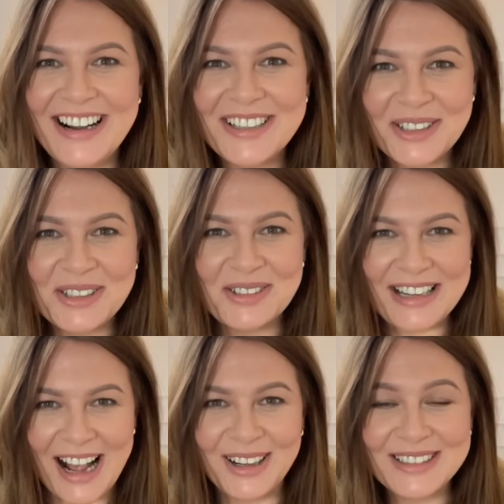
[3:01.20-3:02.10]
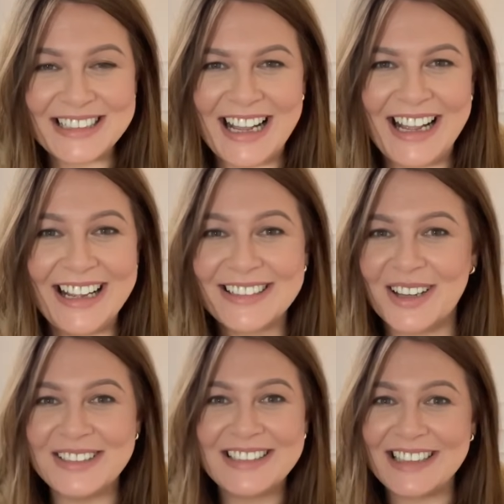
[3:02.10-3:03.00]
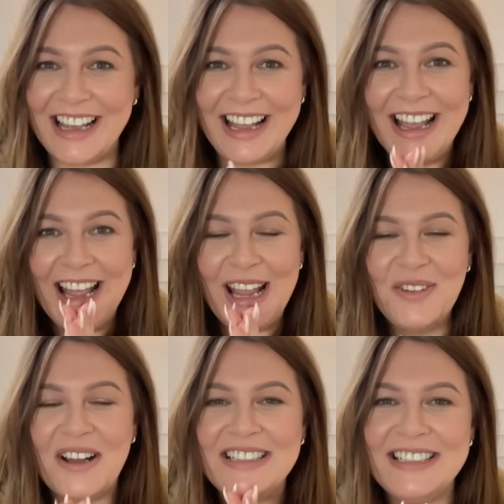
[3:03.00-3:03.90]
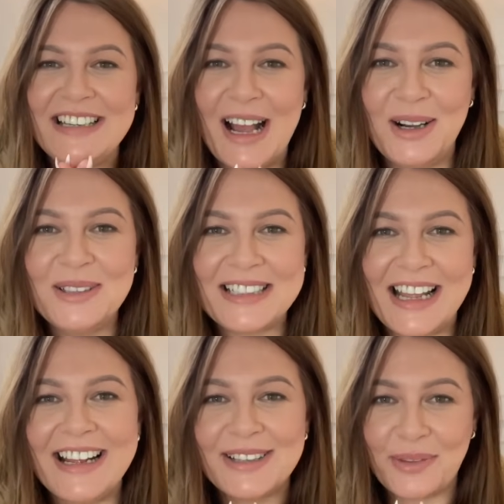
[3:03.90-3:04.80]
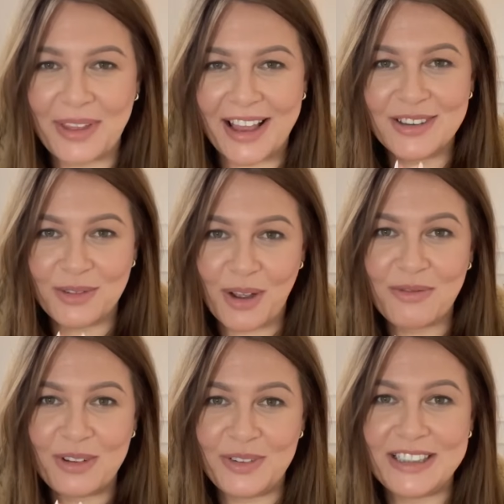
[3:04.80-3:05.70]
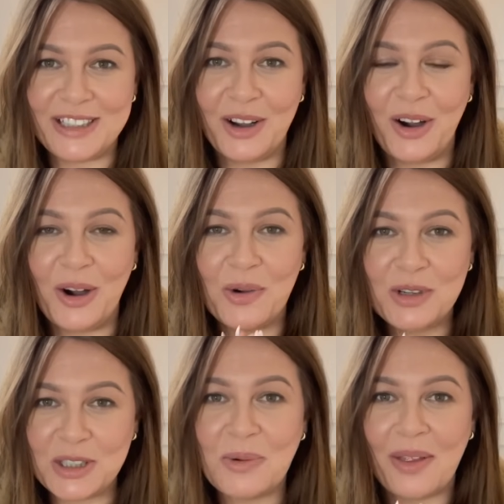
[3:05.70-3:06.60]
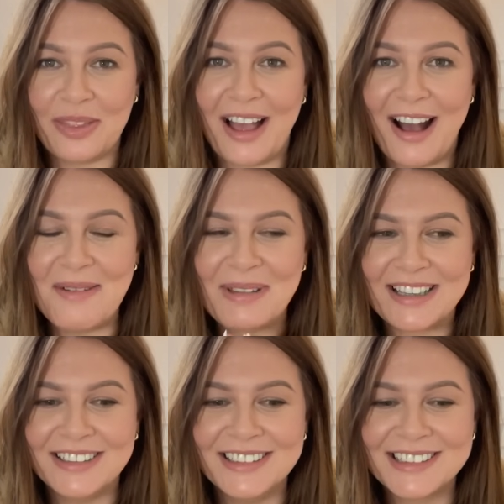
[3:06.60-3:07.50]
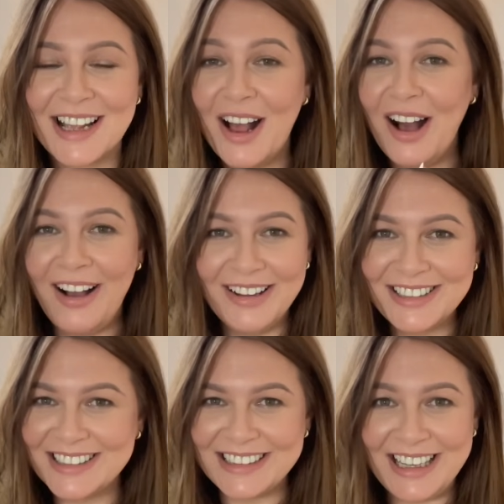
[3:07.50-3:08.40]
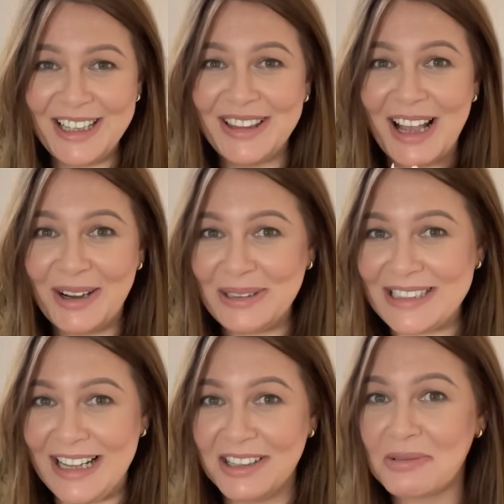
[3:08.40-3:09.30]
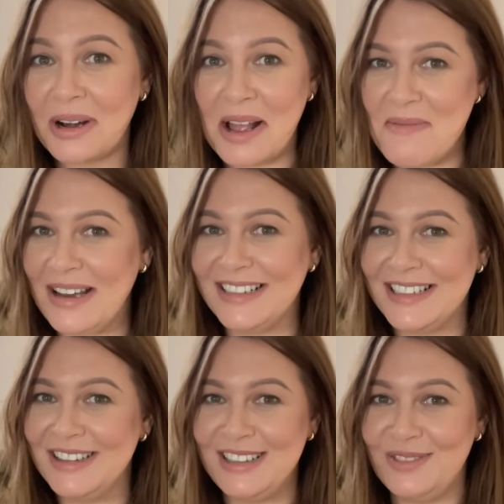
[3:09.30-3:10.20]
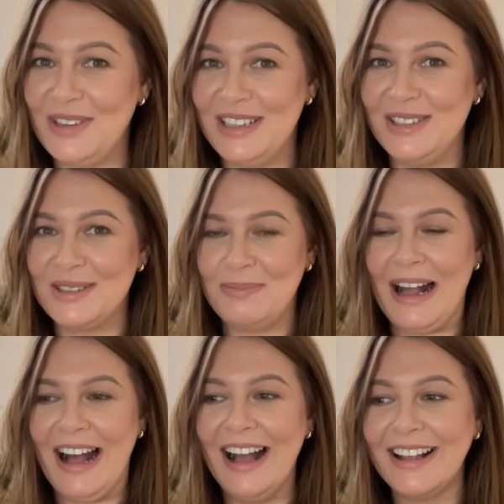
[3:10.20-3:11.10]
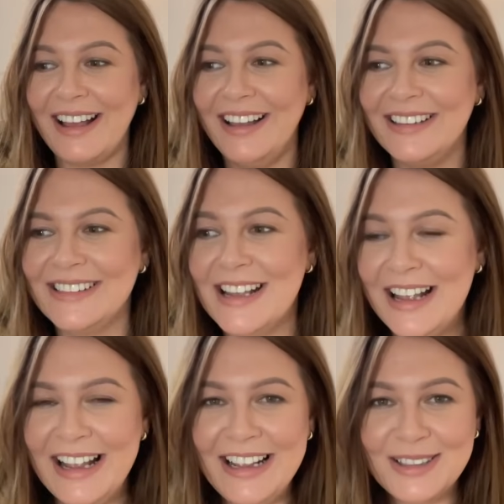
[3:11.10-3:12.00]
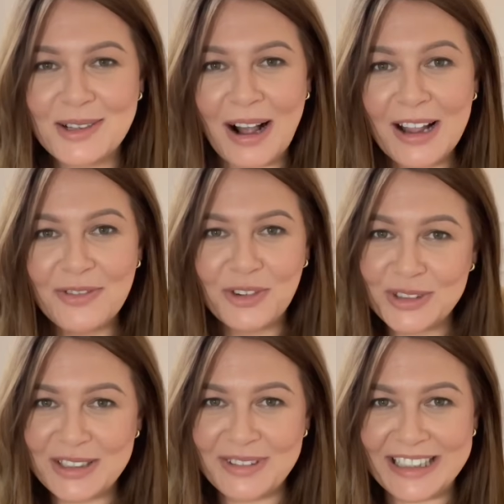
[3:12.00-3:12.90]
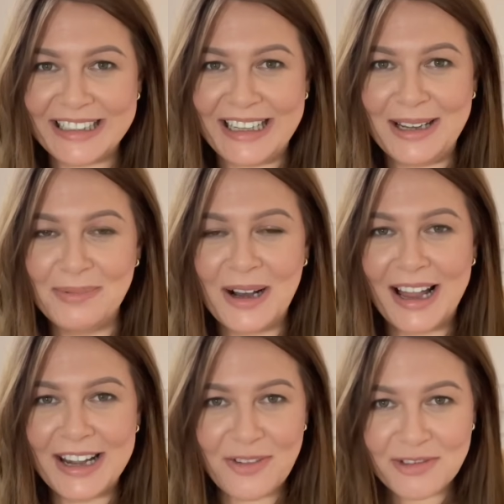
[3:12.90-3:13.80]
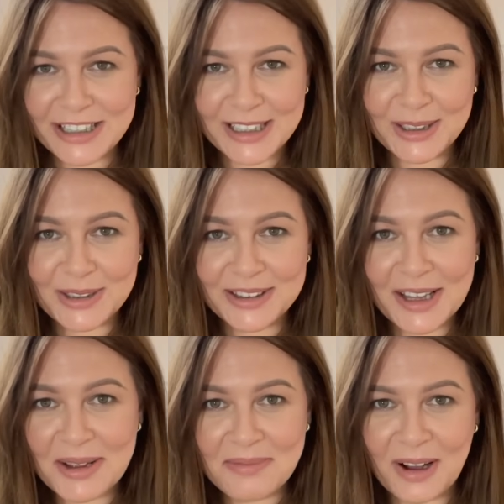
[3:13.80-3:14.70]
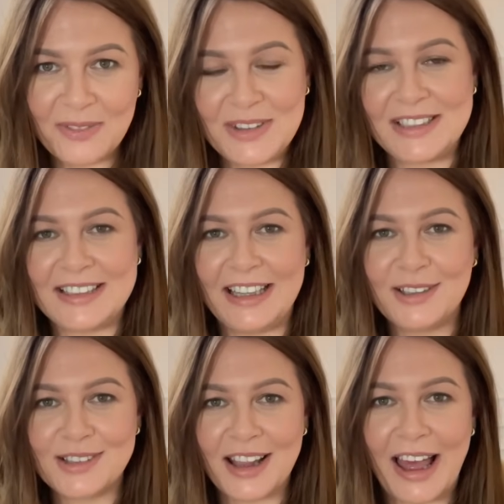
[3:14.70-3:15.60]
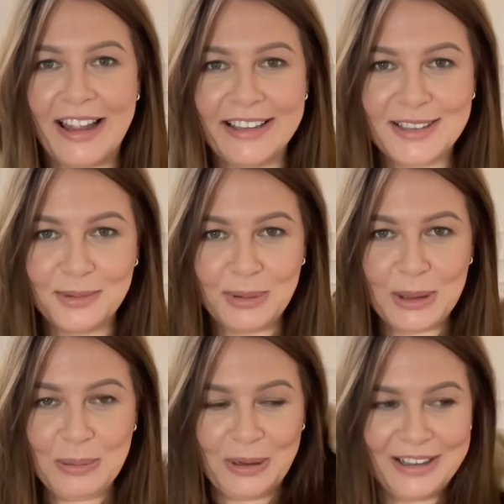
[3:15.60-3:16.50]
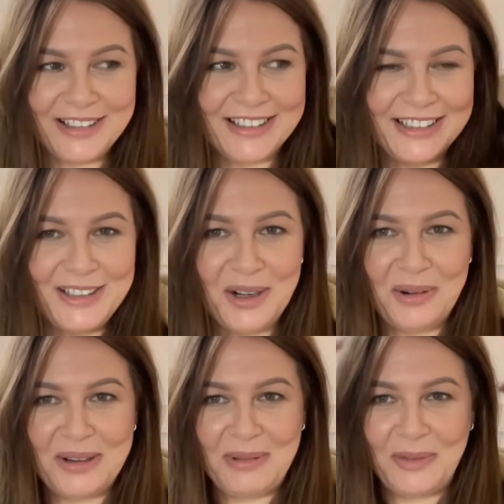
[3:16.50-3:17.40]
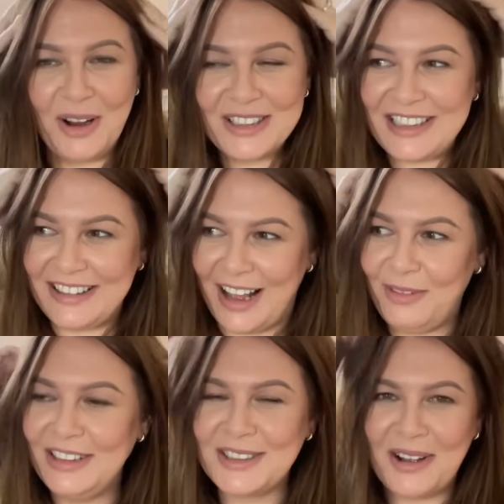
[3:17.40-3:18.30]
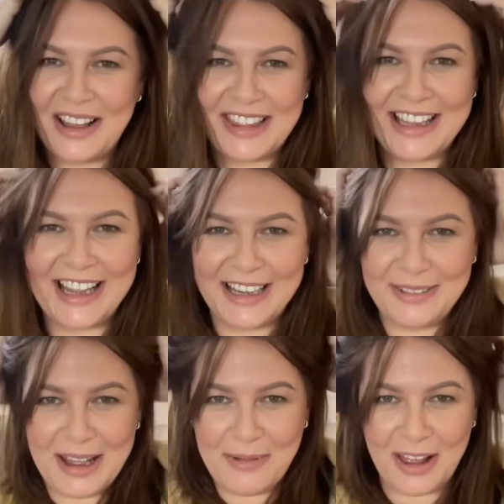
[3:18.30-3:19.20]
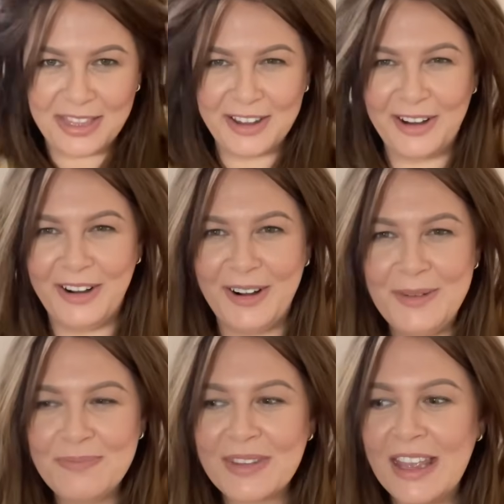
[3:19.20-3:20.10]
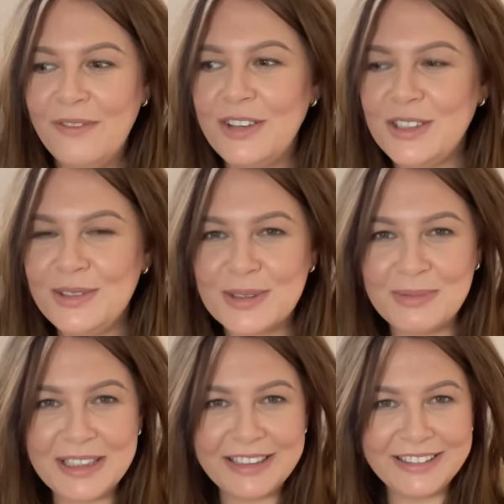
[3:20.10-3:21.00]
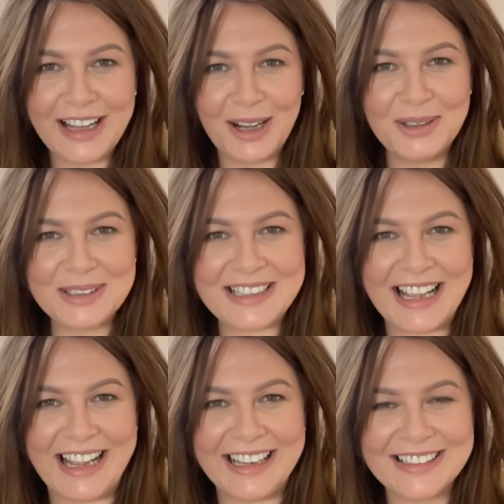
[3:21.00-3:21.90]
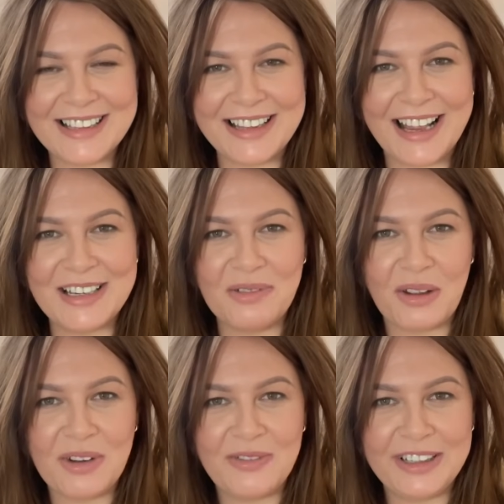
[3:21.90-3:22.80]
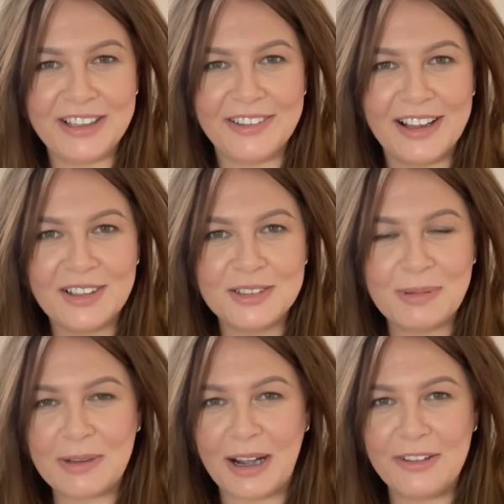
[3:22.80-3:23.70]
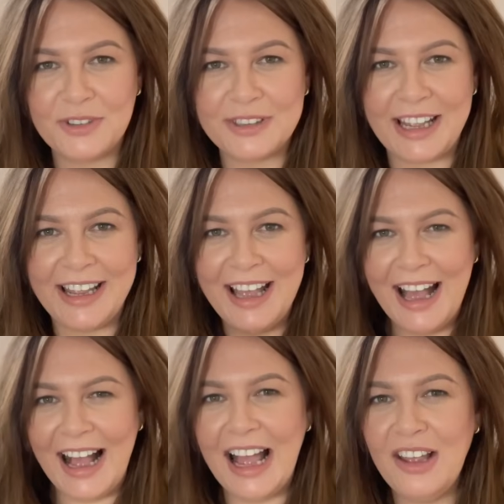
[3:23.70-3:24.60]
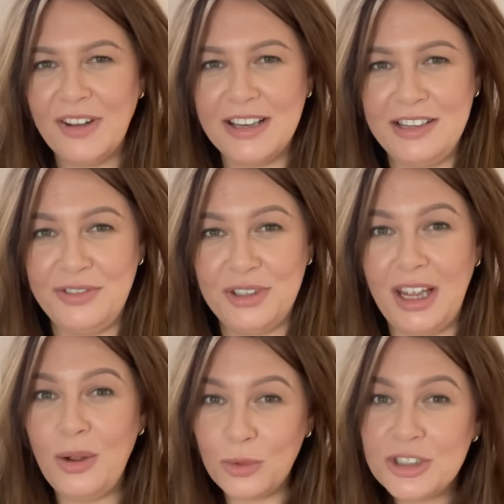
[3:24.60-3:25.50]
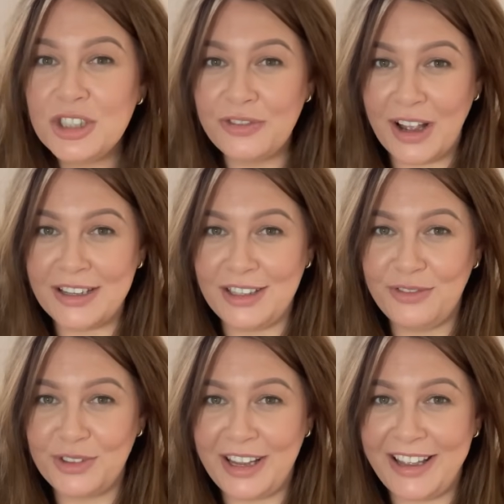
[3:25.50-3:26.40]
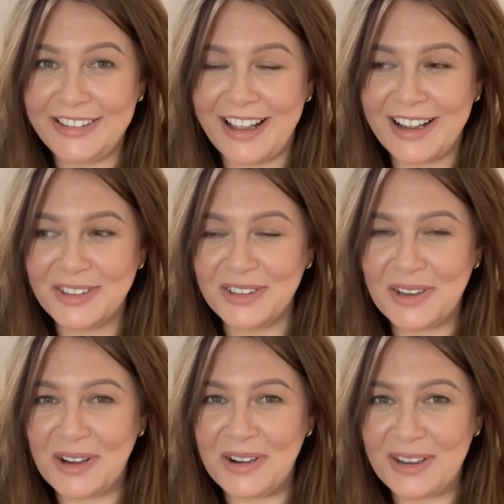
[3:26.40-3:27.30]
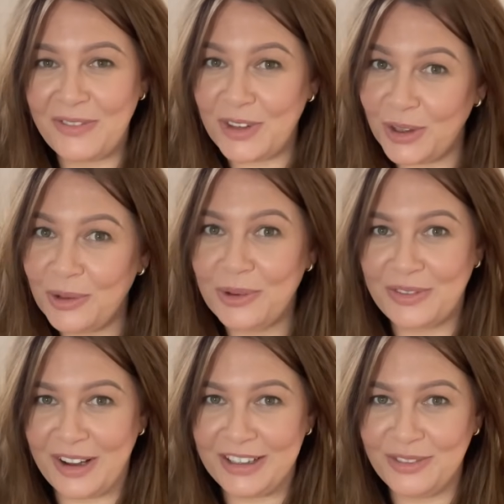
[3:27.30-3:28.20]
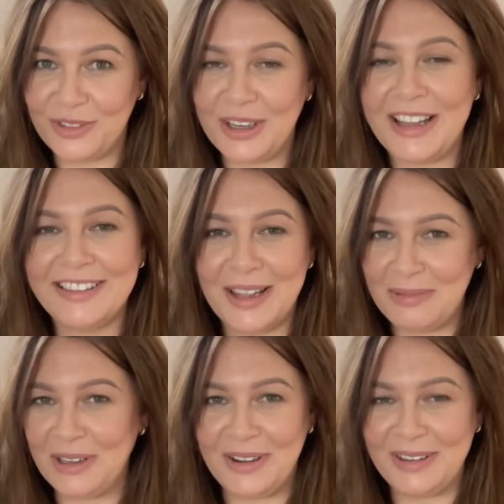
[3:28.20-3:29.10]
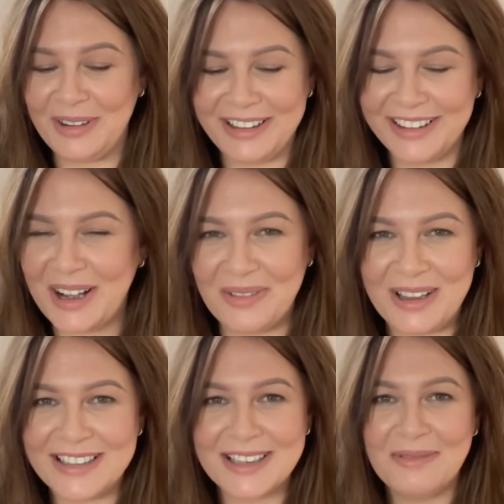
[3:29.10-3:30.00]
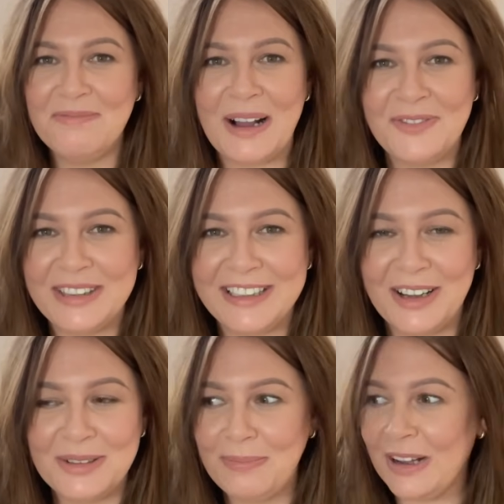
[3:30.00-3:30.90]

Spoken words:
I should do an outtakes. Honestly, if I did an outtakes at the end of every video, would you want that? Because honestly, the outtakes when I'm editing these videos back, and it's quite funny really, but I never include them, obviously, because they're like little bloopers and you don't want to be watching that. Well, so I think anyway, but I thought, if I do some little outtakes at the end of every video, that could be quite funny. I find it funny. Would you find it funny? Like, I don't know if you would find it funny. Let me know anyway in the comments. I'm waffling on.